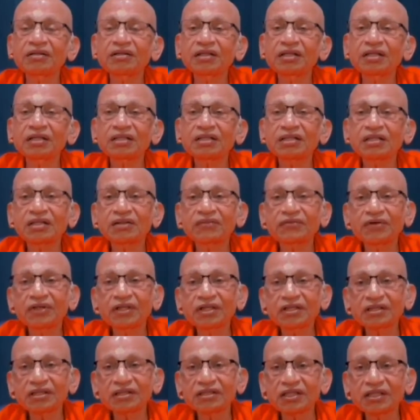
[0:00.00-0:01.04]

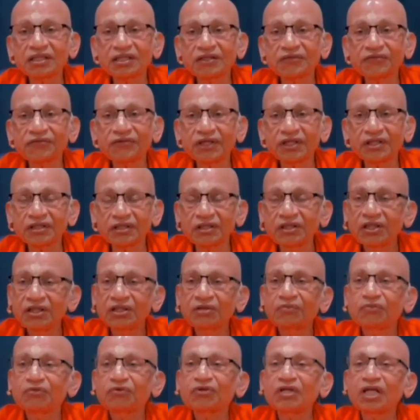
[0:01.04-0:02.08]
discovers a satisfaction
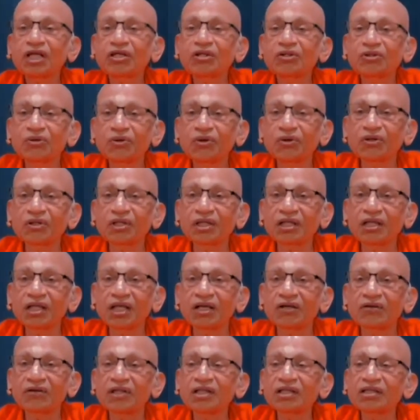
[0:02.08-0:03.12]
because I know that I
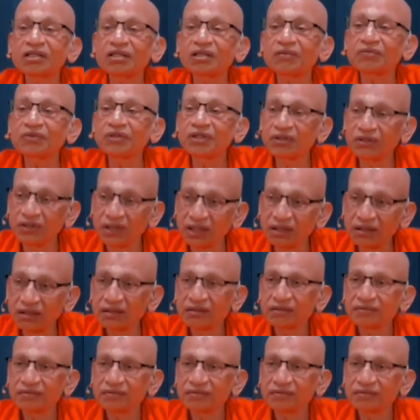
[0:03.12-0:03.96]
have done something right.